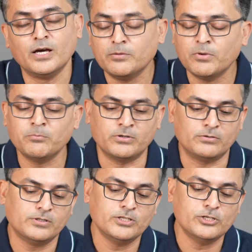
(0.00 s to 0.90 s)
Remember,
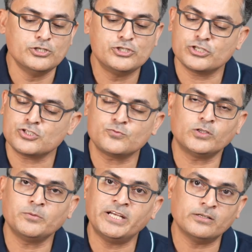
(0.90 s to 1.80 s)
just for
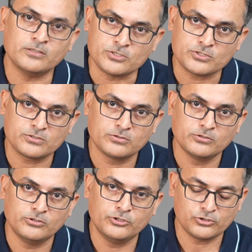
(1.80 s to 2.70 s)
the maintenance,
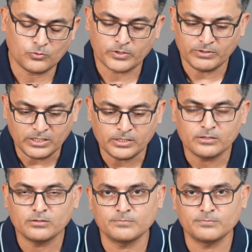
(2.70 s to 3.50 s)
do you know what we need?